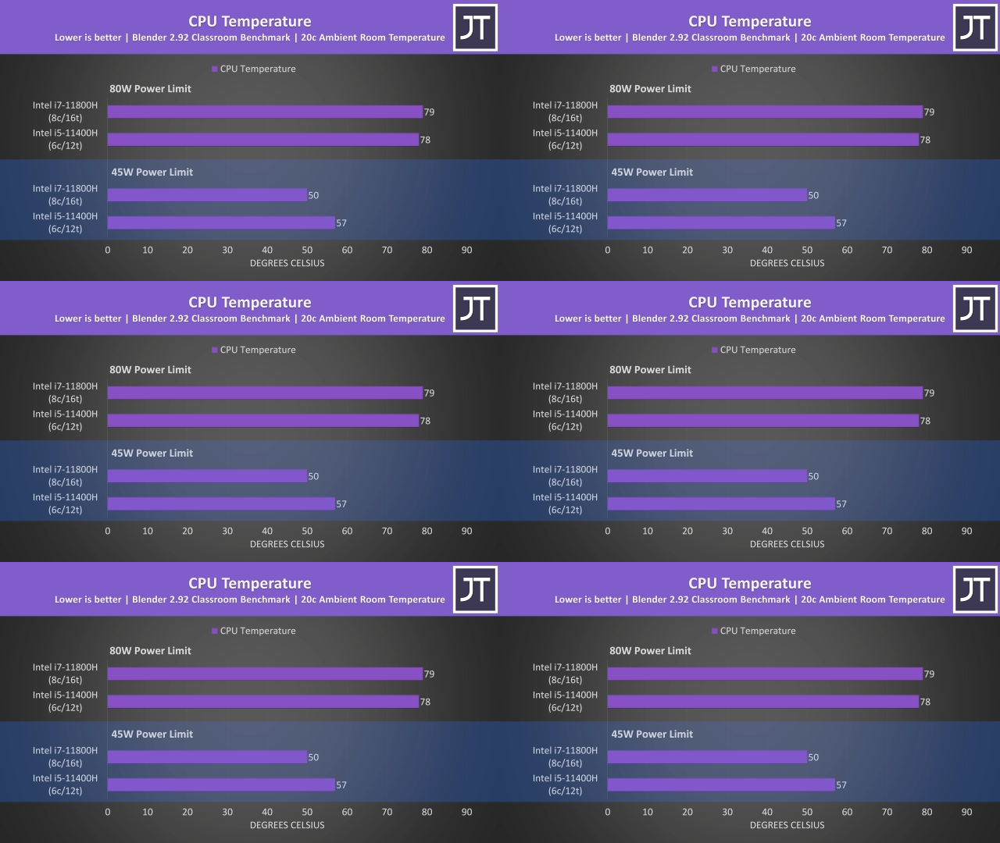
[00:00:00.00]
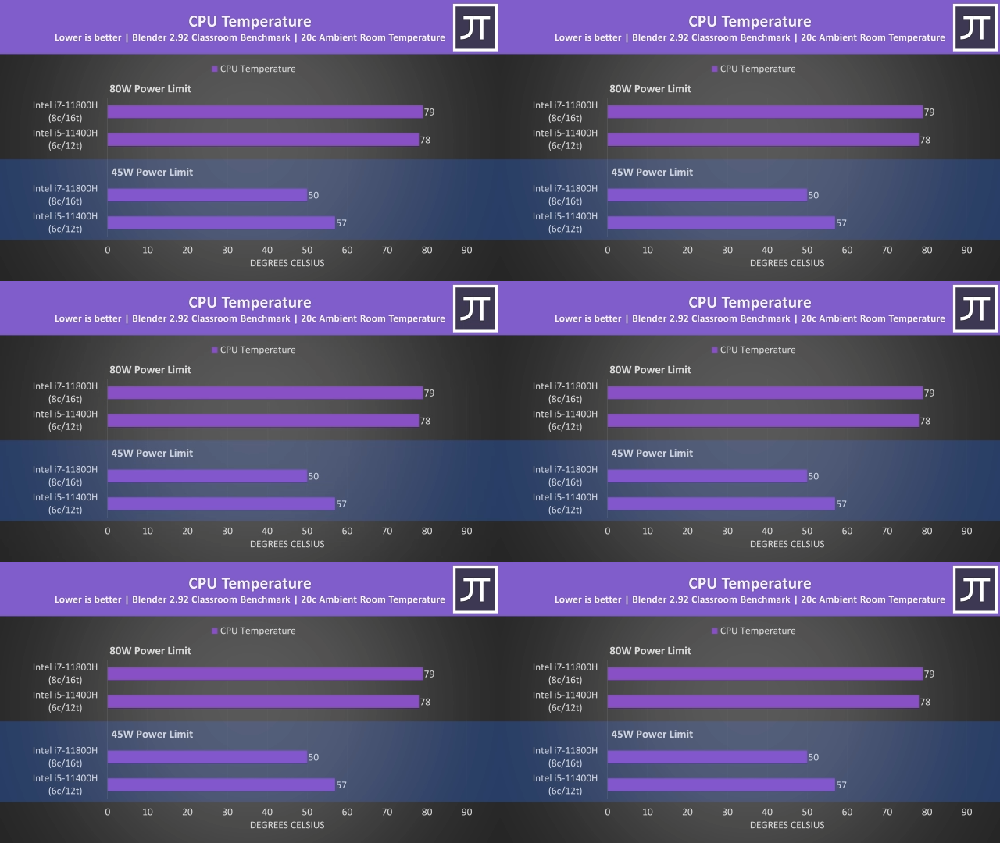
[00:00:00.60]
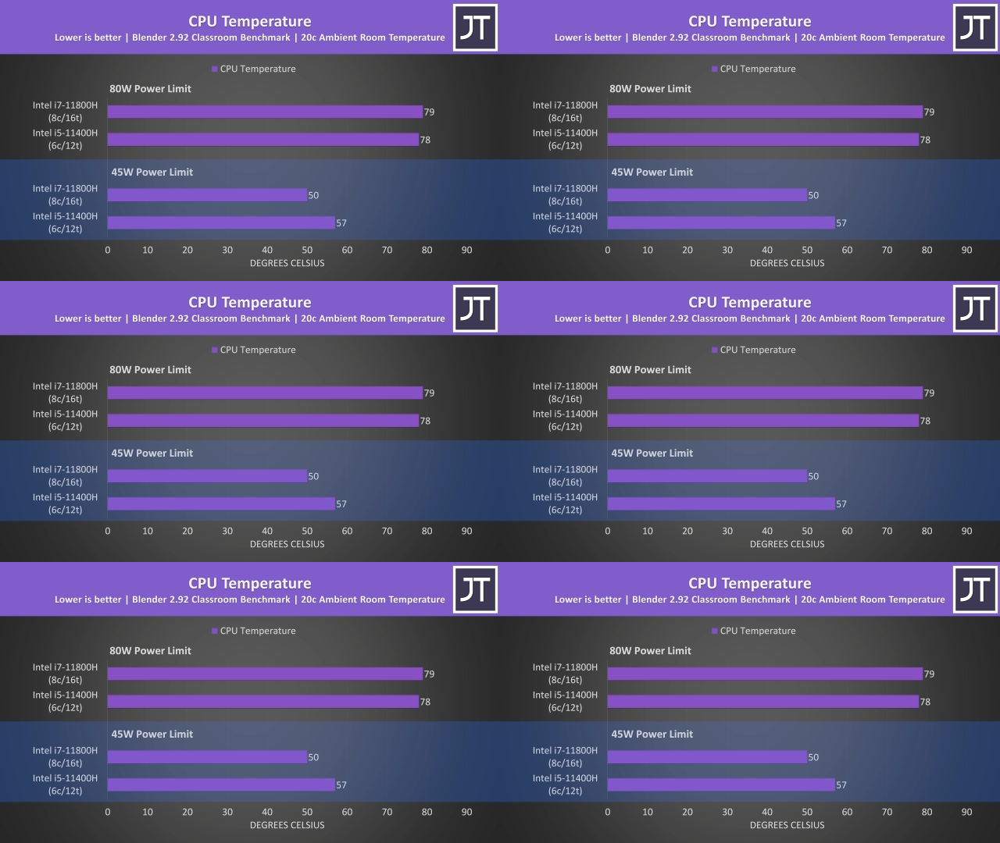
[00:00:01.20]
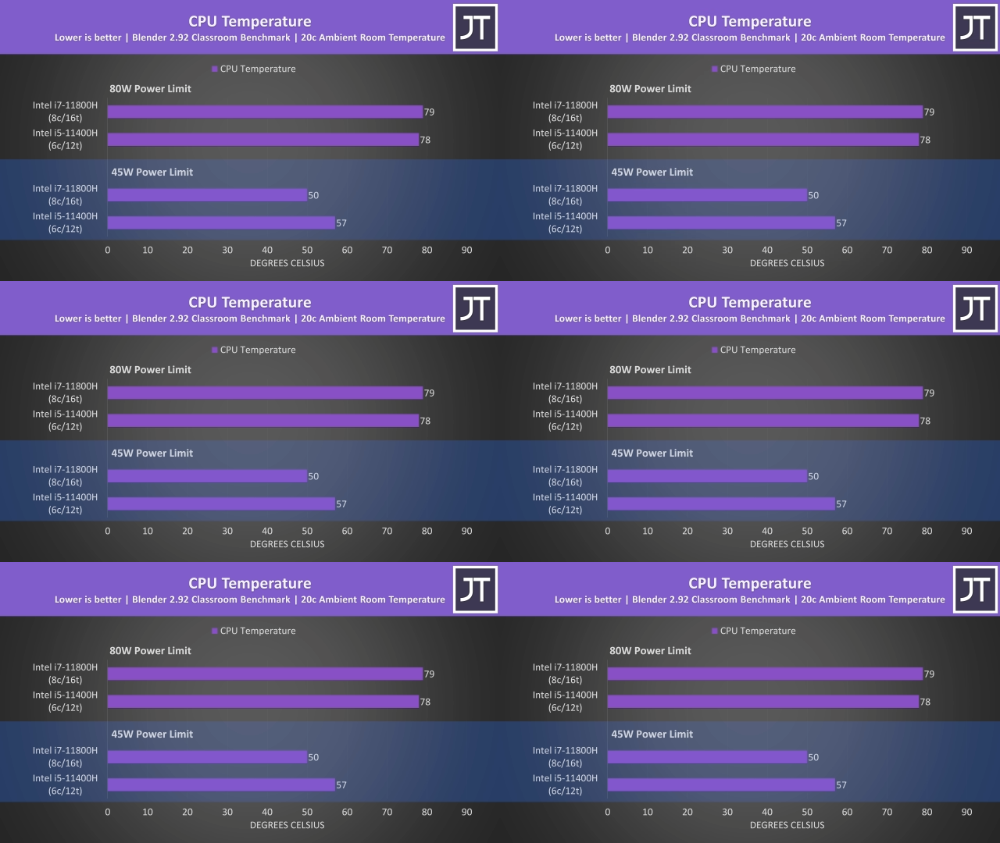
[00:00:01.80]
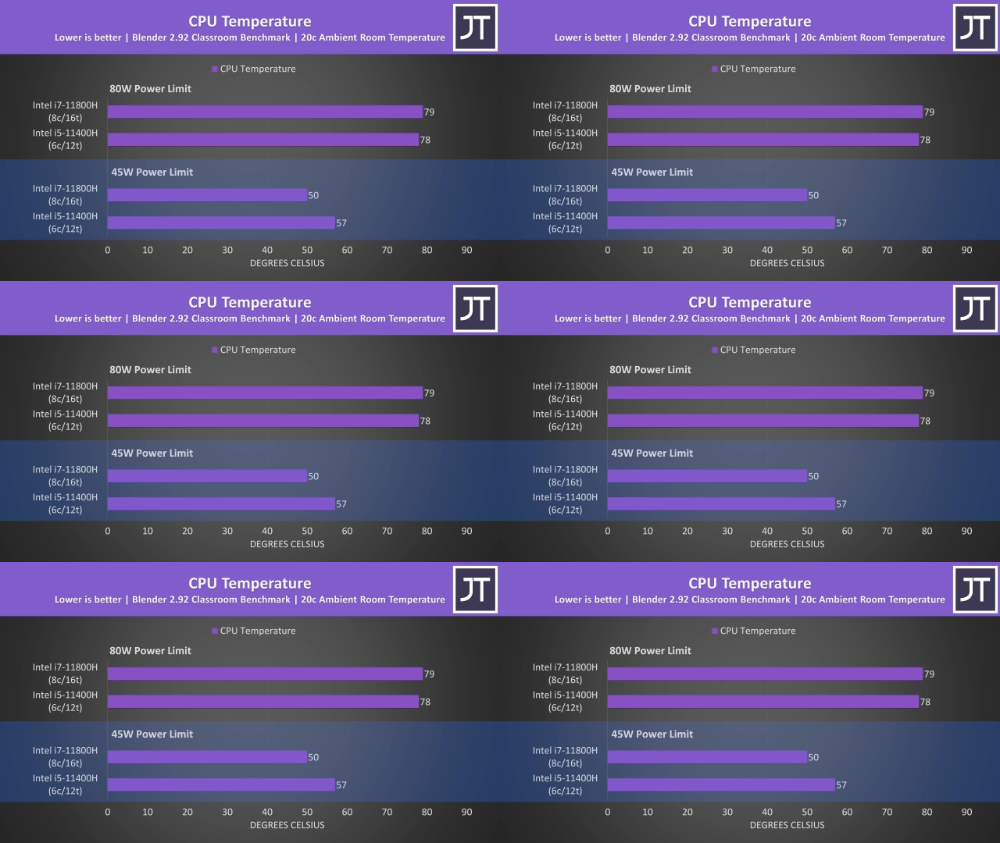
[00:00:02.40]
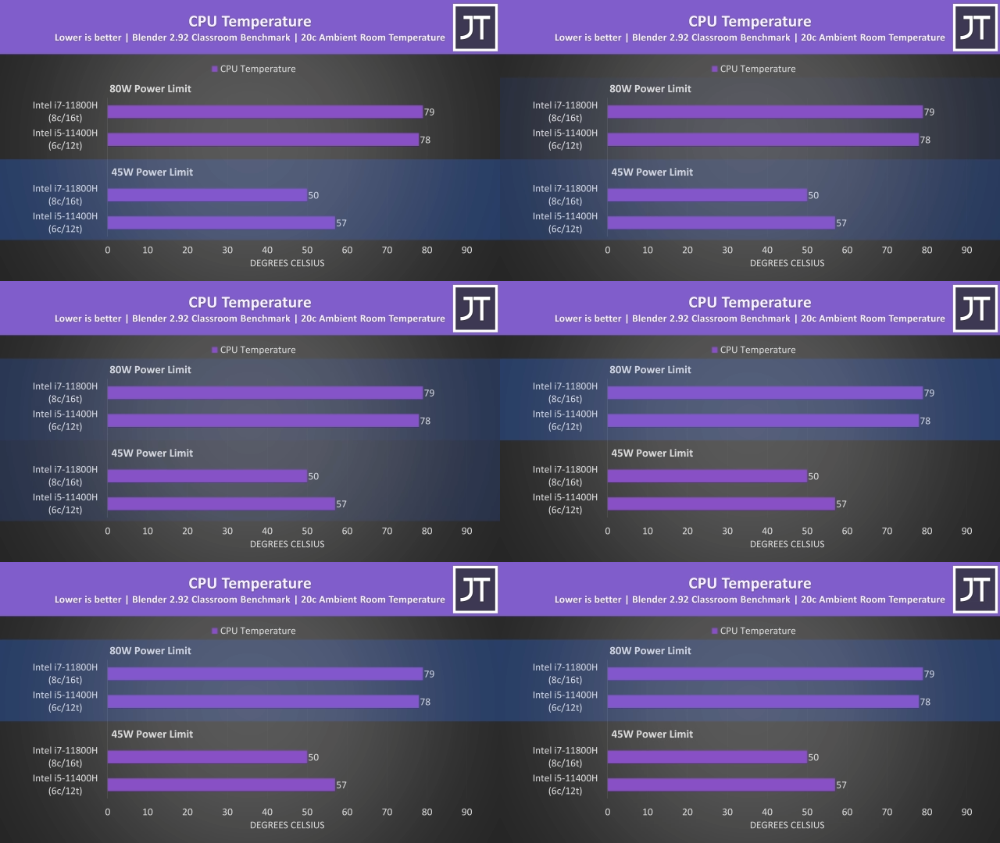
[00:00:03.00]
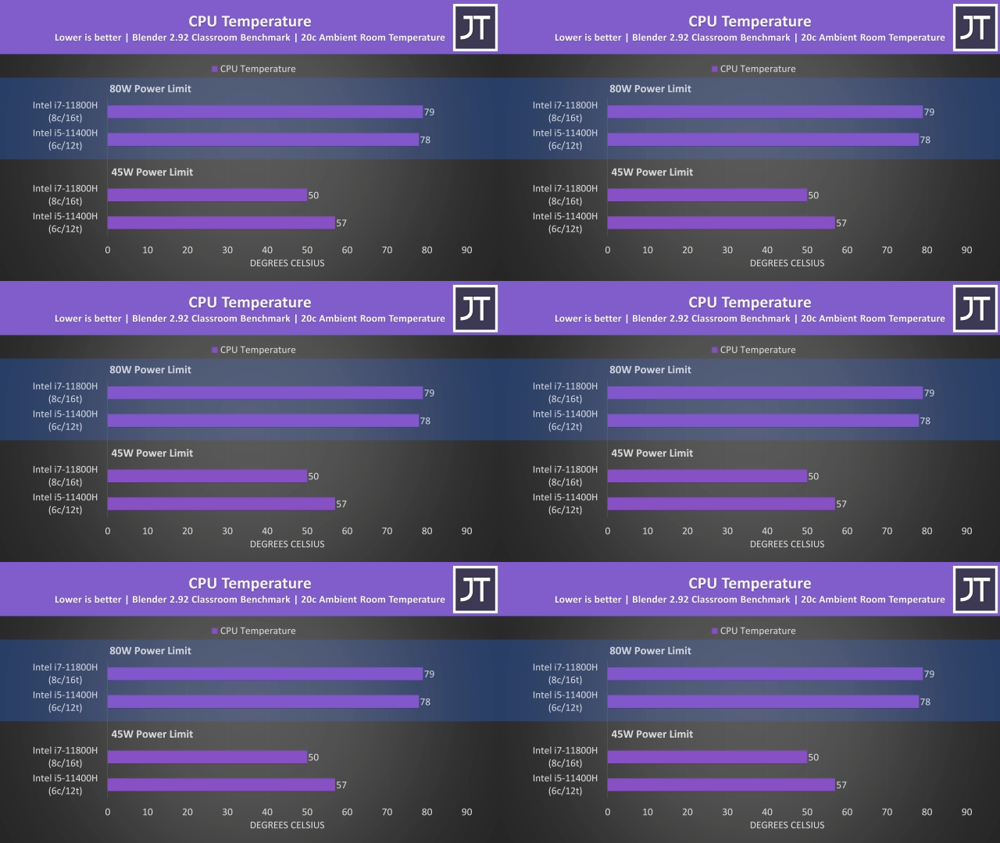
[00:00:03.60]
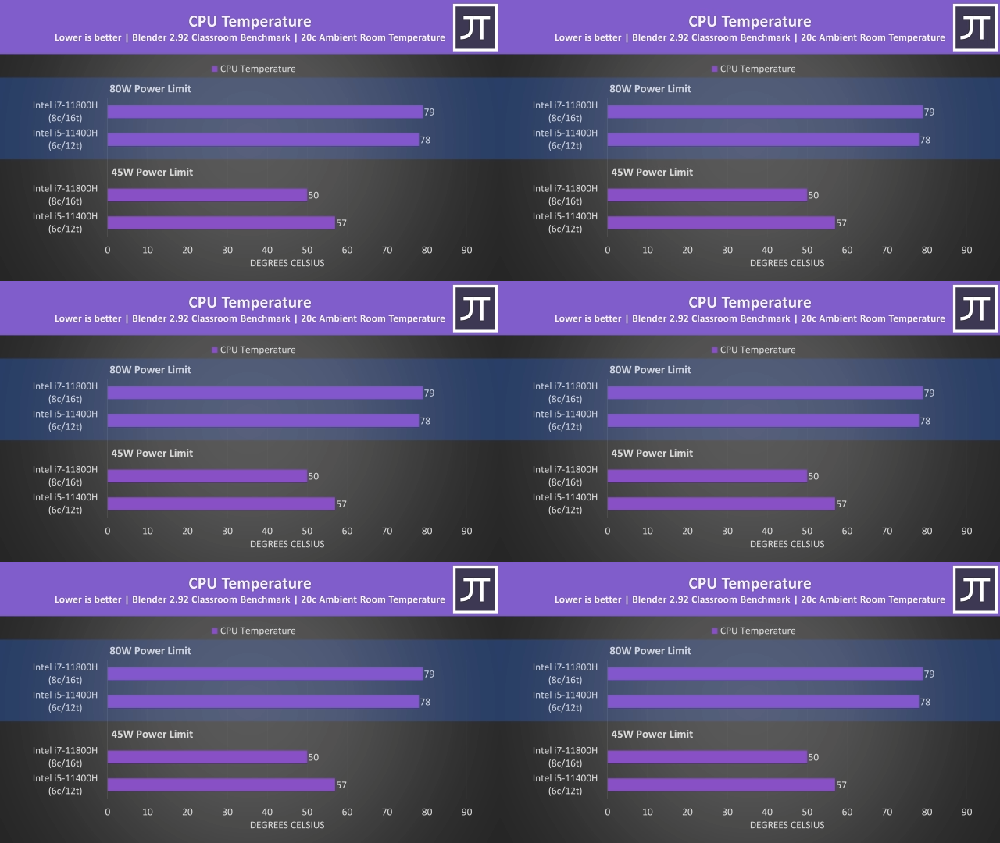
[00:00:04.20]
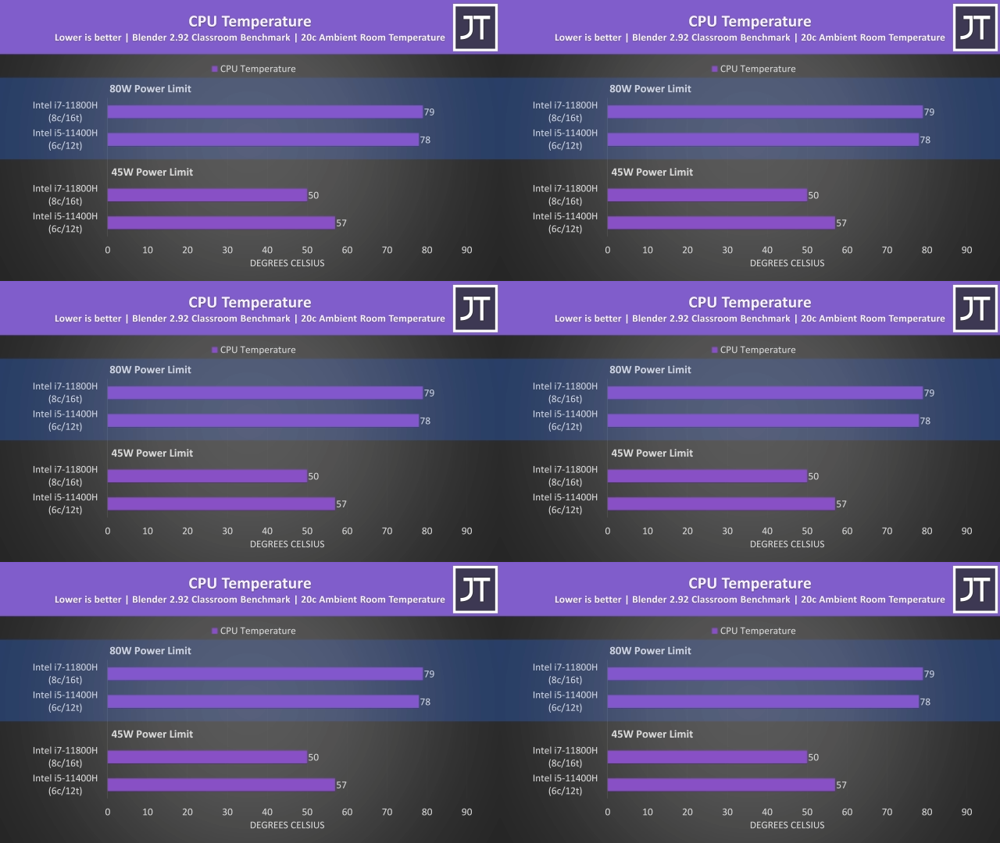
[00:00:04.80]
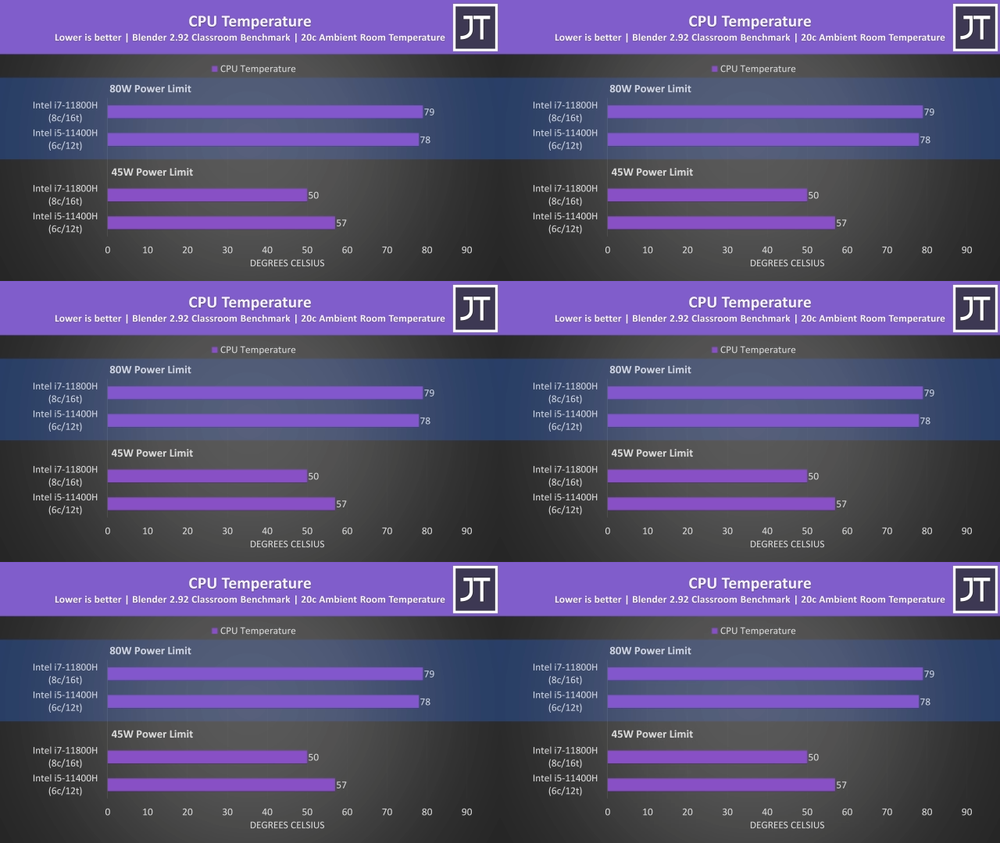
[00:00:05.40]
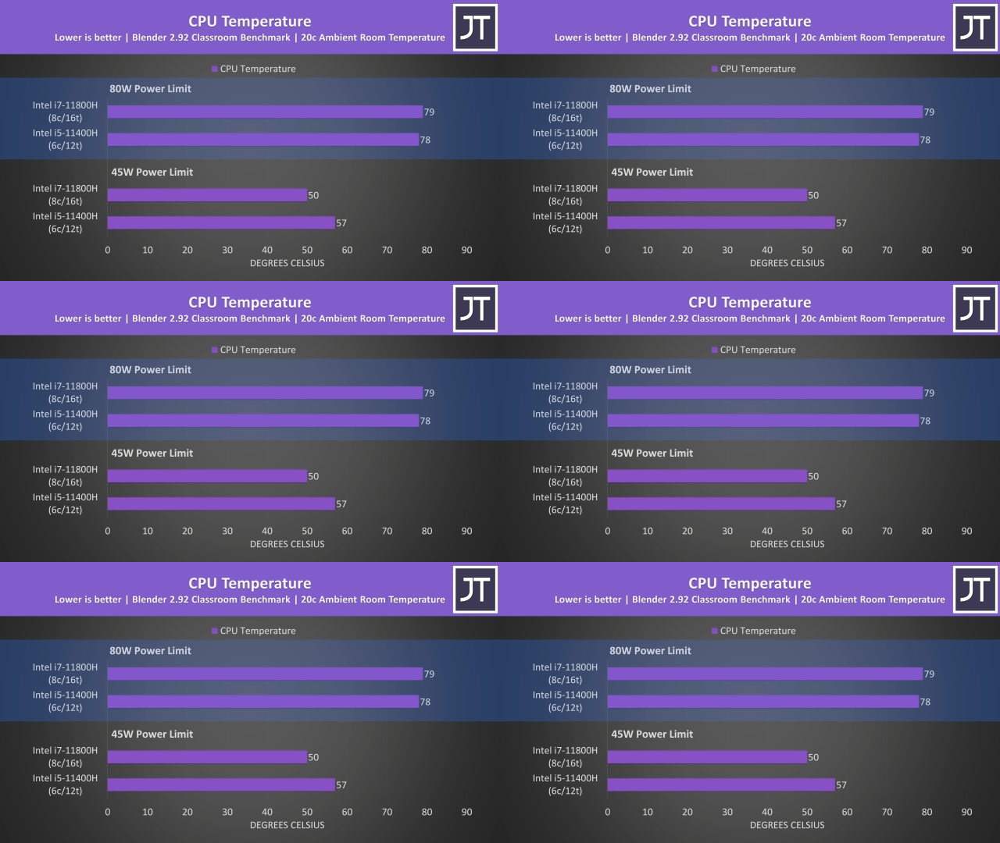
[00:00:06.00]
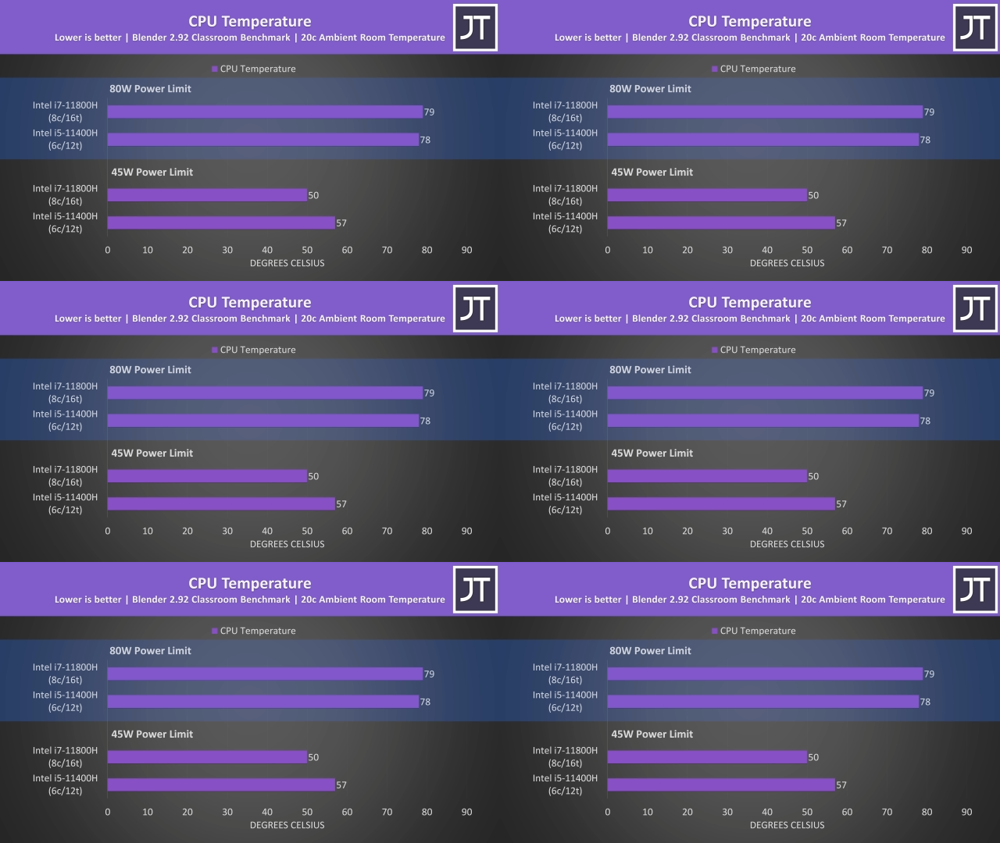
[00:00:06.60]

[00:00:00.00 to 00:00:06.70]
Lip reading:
(no speaker visible)